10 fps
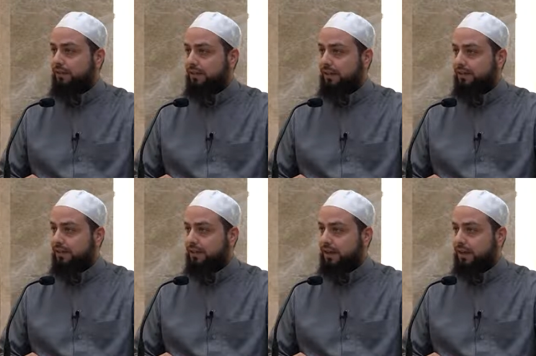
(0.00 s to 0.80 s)
the second
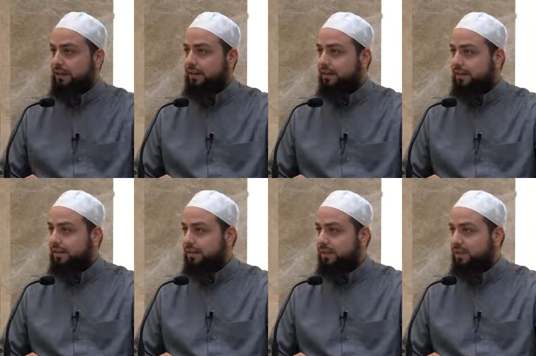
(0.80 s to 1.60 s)
rak'ah in the
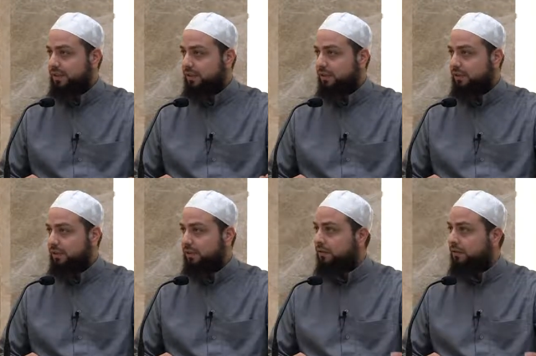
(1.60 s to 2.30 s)
sitting position.